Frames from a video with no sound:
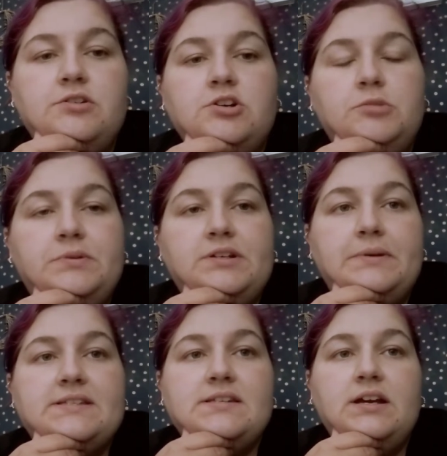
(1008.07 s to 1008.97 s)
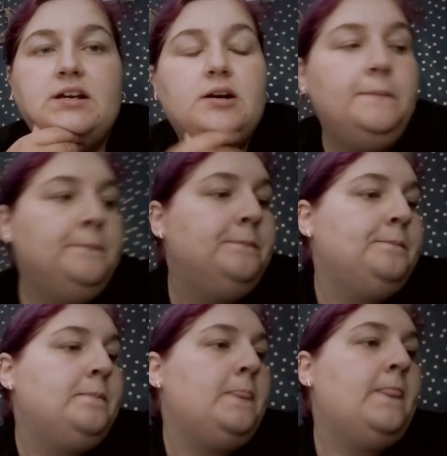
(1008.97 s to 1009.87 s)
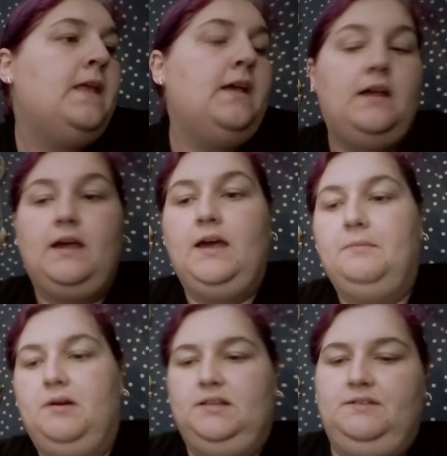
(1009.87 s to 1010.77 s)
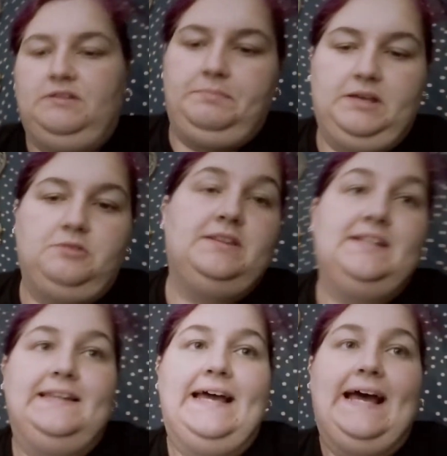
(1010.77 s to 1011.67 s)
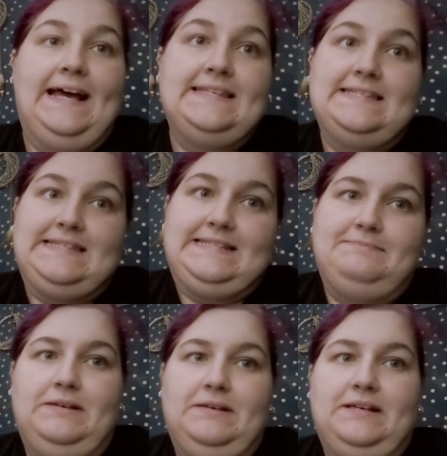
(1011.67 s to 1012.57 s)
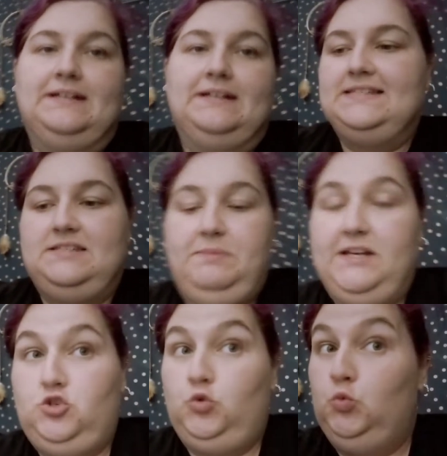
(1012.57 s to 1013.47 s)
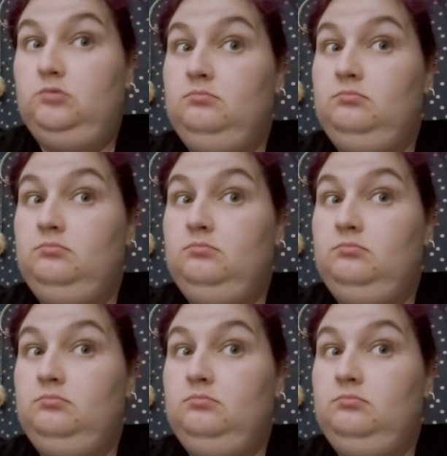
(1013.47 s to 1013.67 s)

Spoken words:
a couple of the bits that I got. I'll leave the big one till last, because that's a special one.